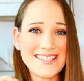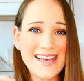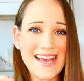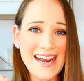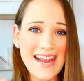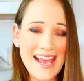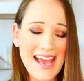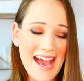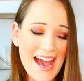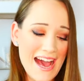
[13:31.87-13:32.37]
that
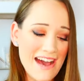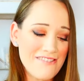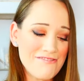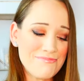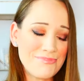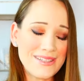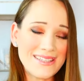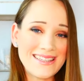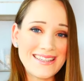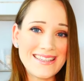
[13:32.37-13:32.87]
I
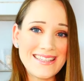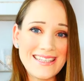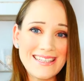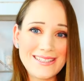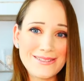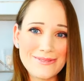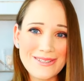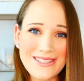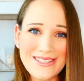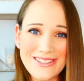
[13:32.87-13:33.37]
have. But
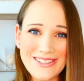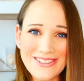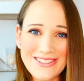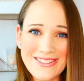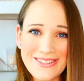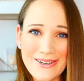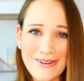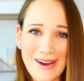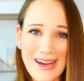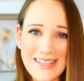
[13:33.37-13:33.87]
these ones are
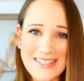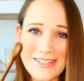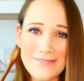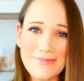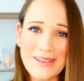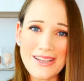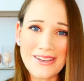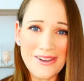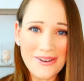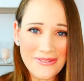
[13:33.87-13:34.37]
so awesome
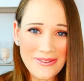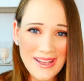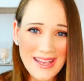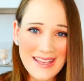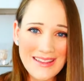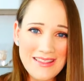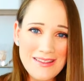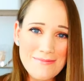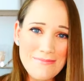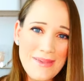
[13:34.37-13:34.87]
at going
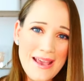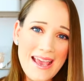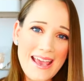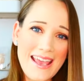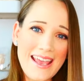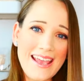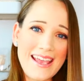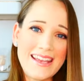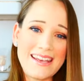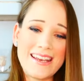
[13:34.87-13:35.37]
in the
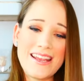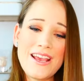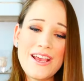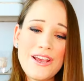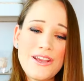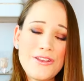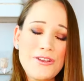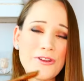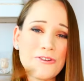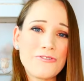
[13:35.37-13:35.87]
bag, and
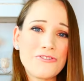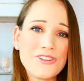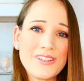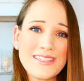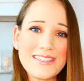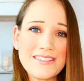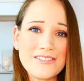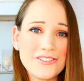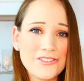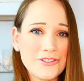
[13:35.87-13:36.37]
you can
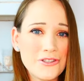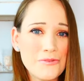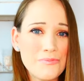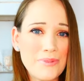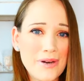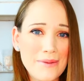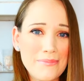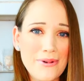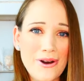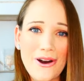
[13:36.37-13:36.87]
really
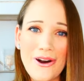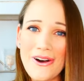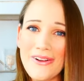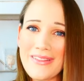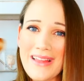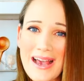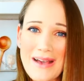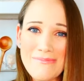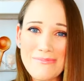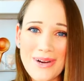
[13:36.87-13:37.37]
scoop up all
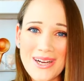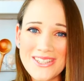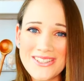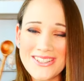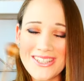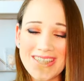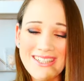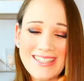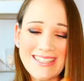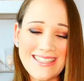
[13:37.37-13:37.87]
that
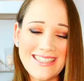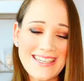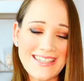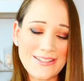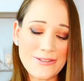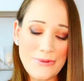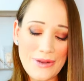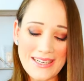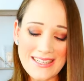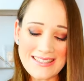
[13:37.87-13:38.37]
matcha goodness.
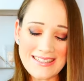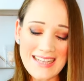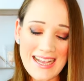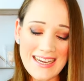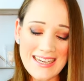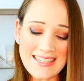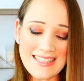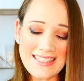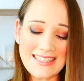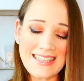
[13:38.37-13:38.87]
So I
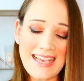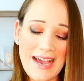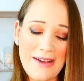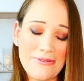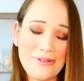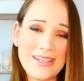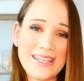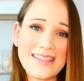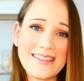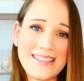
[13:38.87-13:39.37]
decided to get
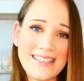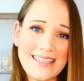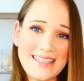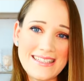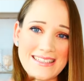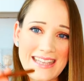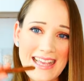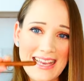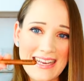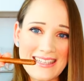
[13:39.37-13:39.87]
one of
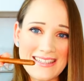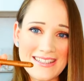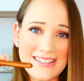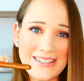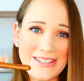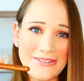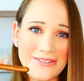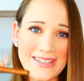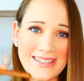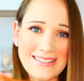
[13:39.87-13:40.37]
these, and it's
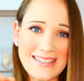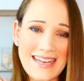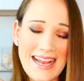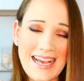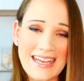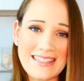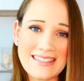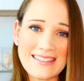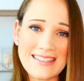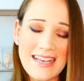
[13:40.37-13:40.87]
cute because it
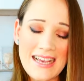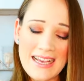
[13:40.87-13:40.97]
has